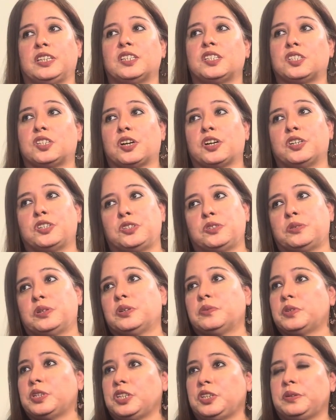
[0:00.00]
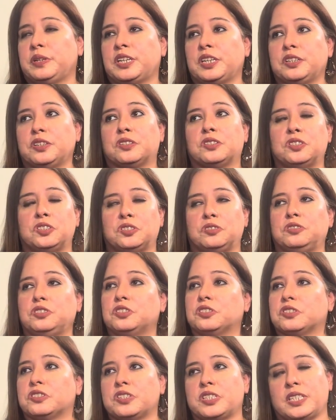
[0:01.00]
need to start doing when you hit your
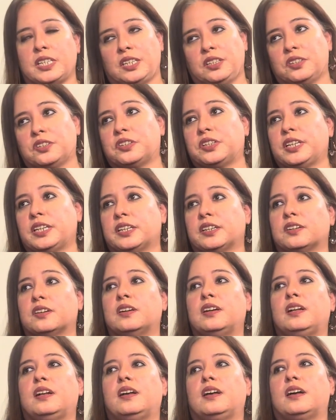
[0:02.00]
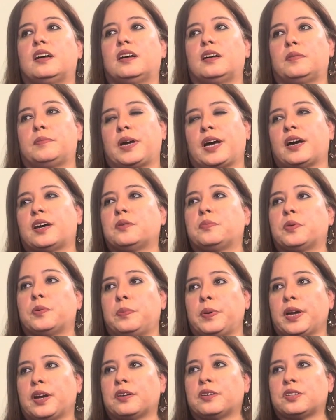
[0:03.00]
junior or senior year, um, how to
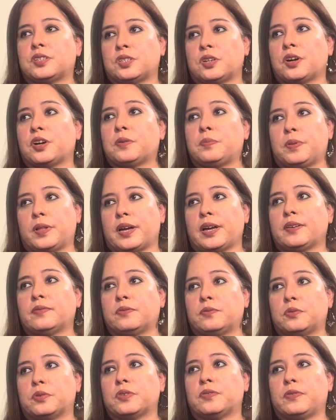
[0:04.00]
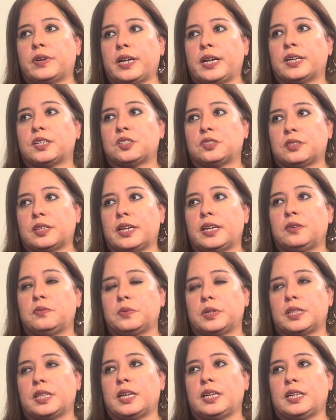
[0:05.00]
prepare to start applying for financial aid
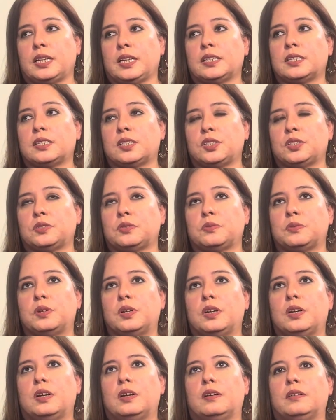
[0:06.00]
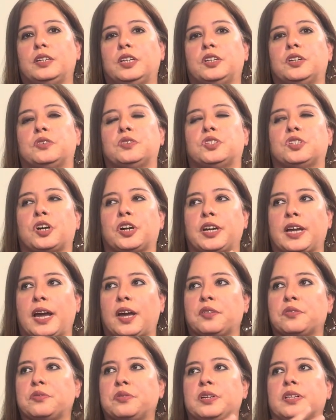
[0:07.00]
and what they need to you know, start
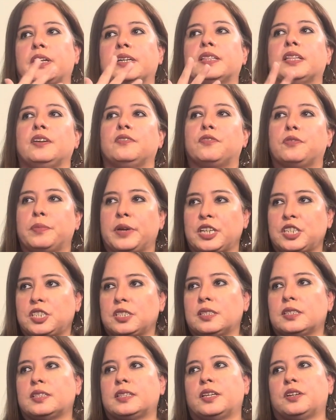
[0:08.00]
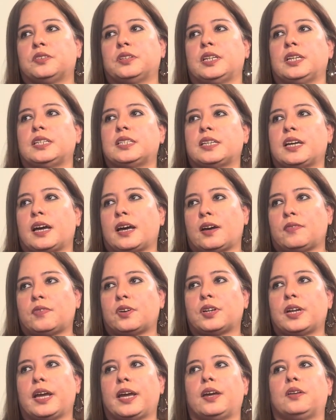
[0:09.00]
gathering like the information that they'll need to have
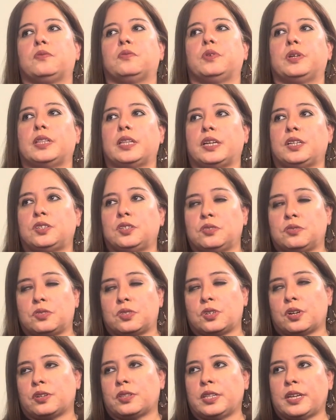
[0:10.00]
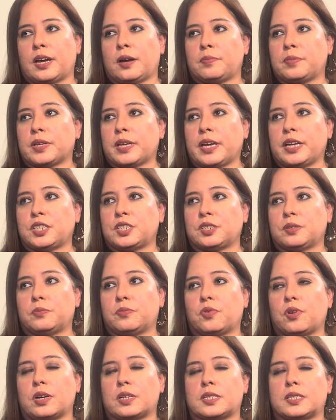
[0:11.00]
on hand when they do start the application
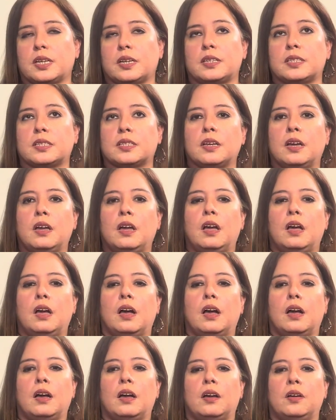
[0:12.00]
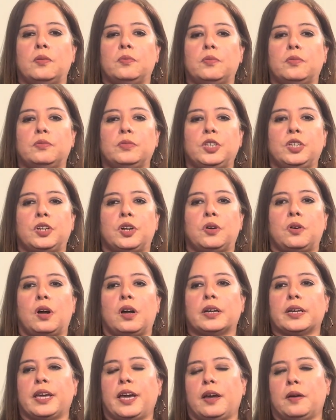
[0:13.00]
process. Um, you know,
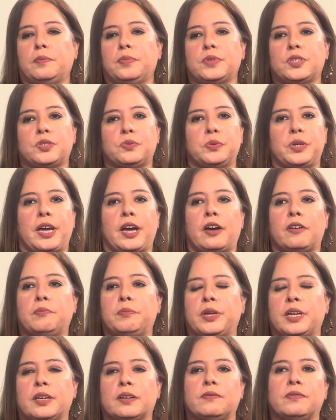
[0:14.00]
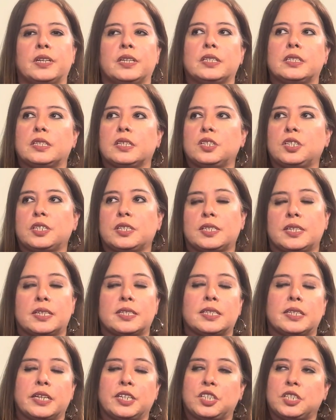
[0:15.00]
on campus, we have big events such as
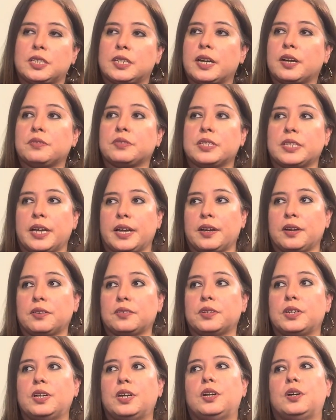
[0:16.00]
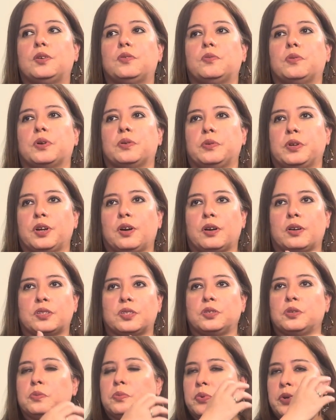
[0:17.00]
Destination Downtown, where we
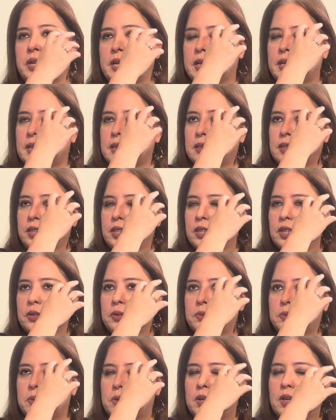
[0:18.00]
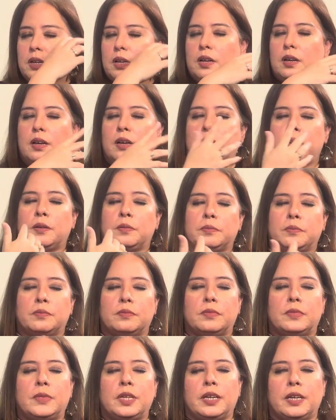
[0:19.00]
also bring in, you know,
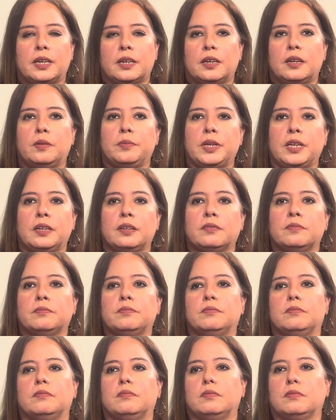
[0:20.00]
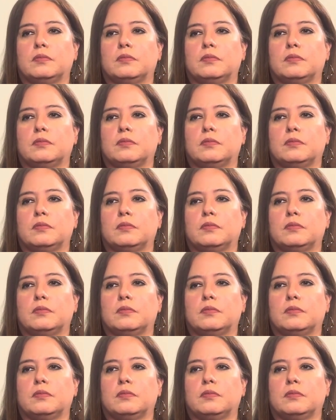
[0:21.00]
um, the incoming